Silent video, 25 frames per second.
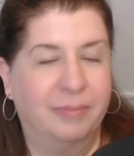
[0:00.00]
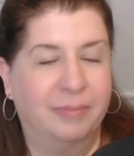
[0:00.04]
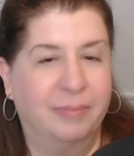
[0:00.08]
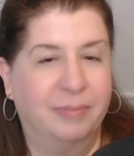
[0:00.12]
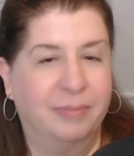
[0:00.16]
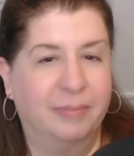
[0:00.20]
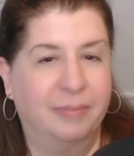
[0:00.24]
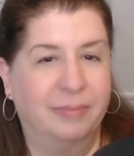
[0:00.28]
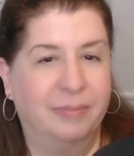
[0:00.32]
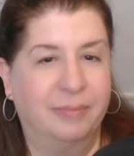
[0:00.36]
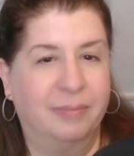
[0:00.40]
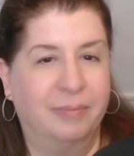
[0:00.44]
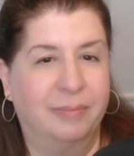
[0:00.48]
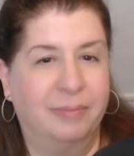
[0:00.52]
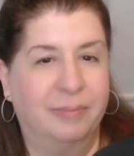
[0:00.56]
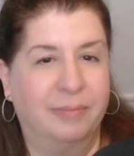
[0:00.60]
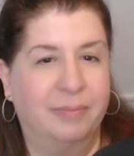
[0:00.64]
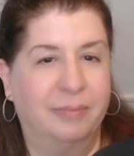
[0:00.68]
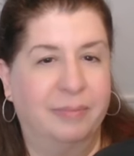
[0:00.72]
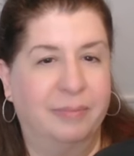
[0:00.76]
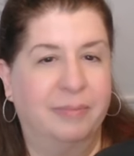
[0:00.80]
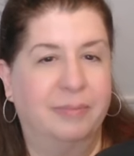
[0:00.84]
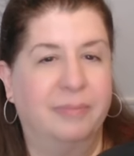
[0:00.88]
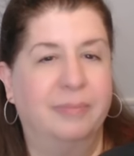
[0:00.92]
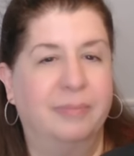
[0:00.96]

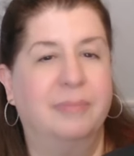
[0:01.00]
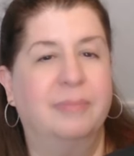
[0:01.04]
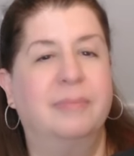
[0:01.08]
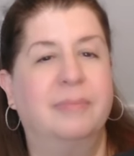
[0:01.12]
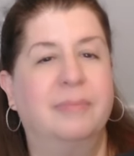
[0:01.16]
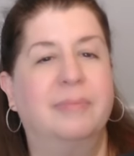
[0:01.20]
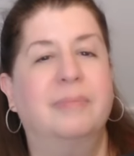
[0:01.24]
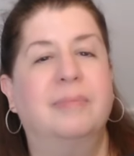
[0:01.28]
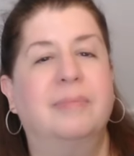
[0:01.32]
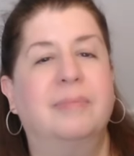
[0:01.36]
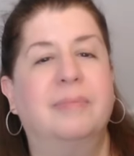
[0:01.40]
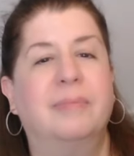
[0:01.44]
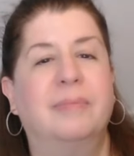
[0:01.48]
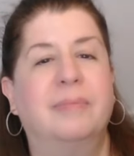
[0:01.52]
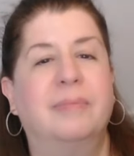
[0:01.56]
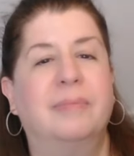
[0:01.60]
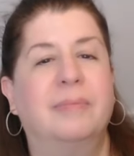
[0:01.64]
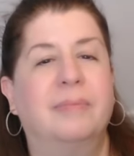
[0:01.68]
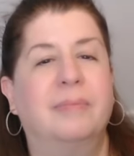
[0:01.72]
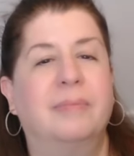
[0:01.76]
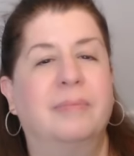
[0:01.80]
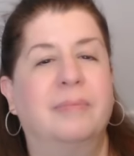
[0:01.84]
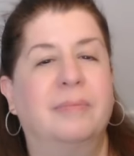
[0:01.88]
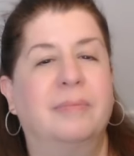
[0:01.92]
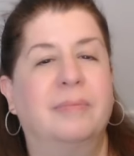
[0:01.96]

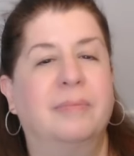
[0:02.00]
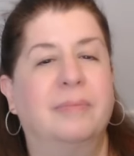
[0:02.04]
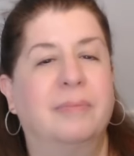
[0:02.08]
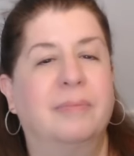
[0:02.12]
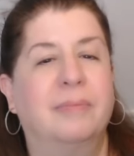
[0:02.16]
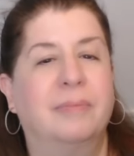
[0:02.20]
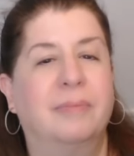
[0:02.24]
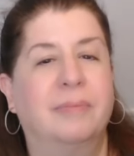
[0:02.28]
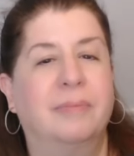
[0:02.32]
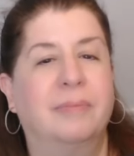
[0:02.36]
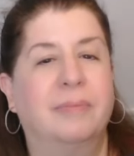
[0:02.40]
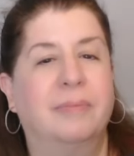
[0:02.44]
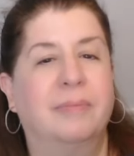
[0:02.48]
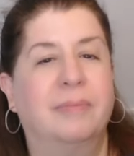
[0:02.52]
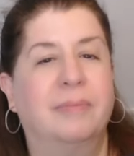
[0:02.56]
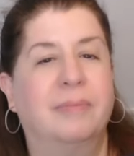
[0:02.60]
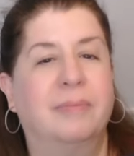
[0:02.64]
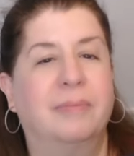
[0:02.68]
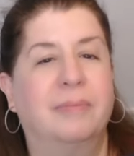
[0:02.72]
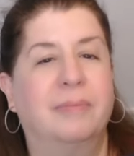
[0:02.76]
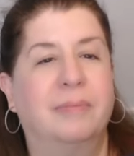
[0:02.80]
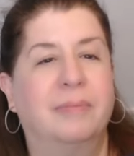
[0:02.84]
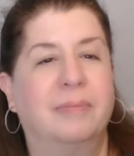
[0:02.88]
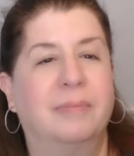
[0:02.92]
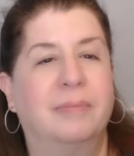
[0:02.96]

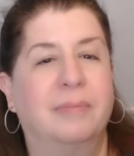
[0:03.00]
[no speech]